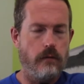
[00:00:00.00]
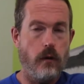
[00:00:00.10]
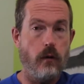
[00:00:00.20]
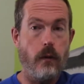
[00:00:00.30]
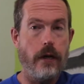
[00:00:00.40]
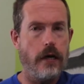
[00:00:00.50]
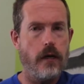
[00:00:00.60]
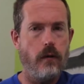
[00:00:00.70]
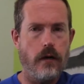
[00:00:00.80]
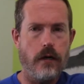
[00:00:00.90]
well, what do I got
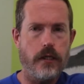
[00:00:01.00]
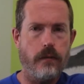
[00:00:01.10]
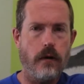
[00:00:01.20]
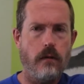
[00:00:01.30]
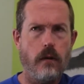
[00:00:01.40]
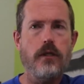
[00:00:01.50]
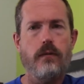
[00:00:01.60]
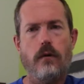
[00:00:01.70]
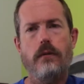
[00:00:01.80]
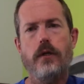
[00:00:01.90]
going on tomorrow? Well,
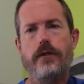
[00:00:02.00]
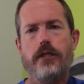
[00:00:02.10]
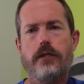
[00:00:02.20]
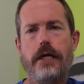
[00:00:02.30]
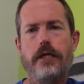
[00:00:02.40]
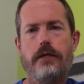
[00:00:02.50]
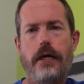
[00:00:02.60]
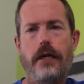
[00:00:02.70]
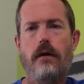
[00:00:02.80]
tomorrow I'm doing strength training.